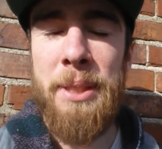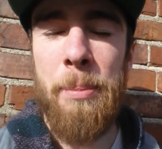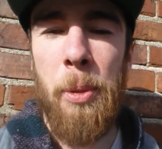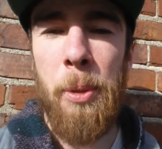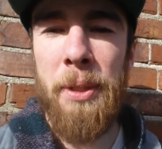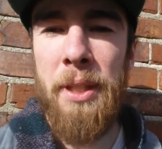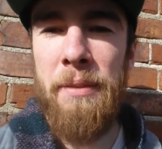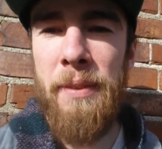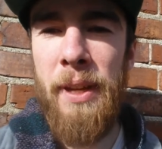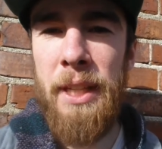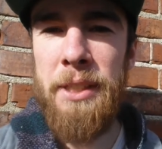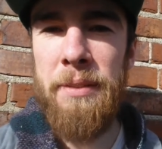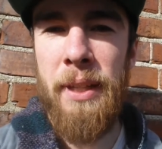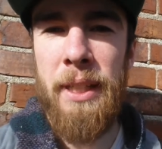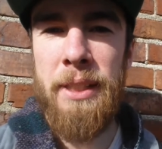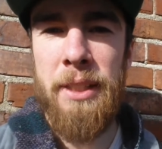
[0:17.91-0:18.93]
to Portland Veg
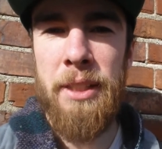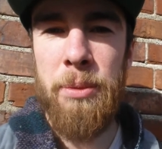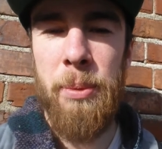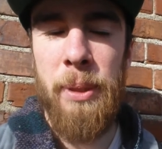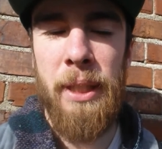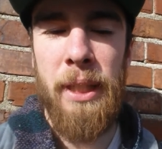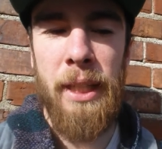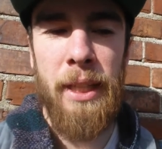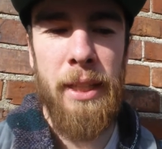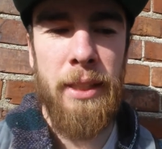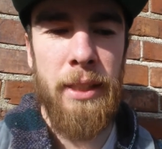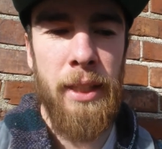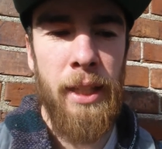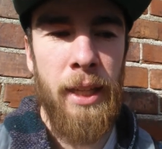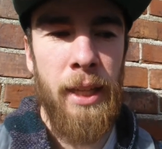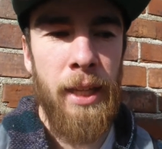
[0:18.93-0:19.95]
Fest this weekend